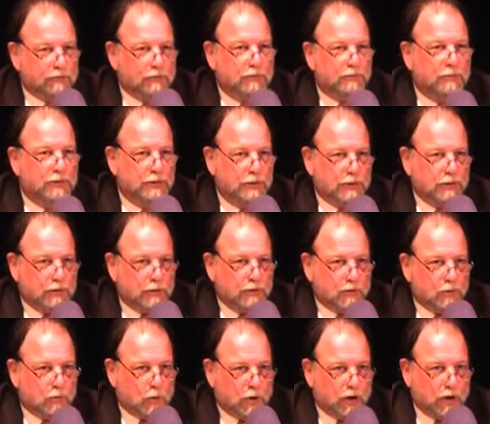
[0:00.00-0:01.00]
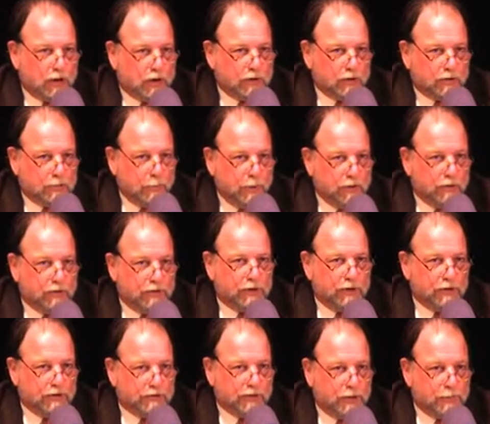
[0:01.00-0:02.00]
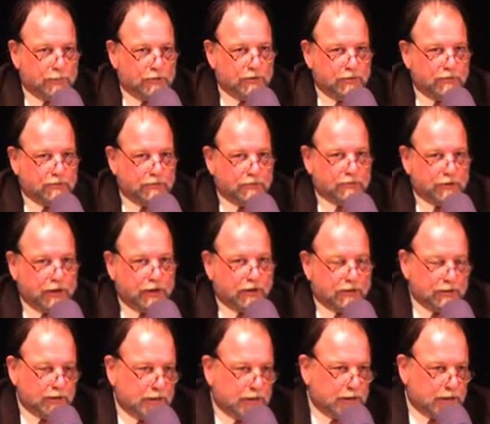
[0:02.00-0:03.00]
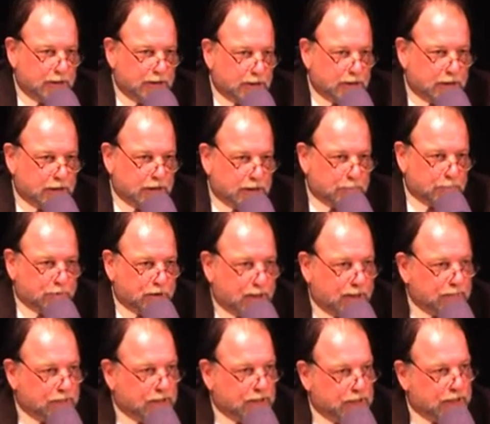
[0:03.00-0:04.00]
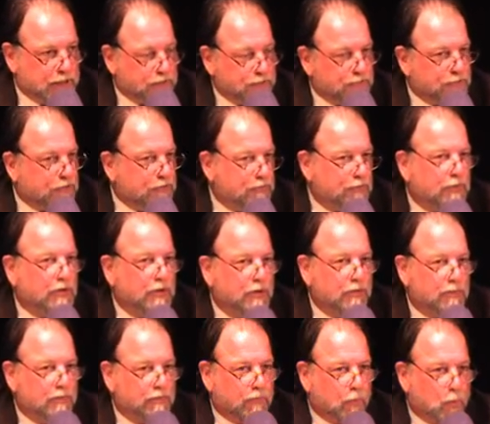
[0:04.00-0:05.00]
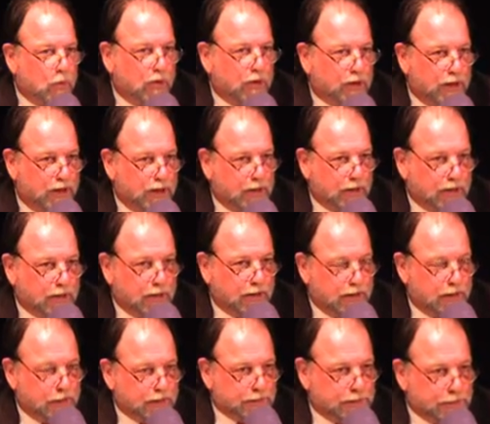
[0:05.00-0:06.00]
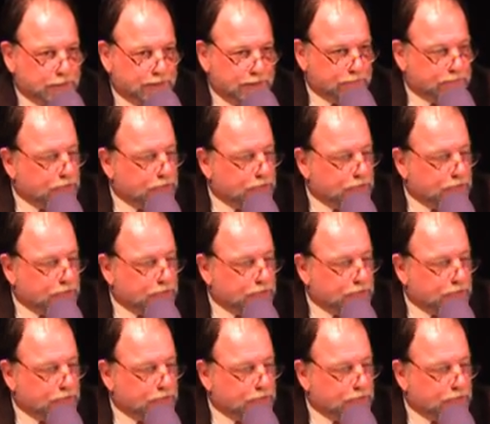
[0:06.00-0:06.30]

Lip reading: to, where a community attempted to take private houses for a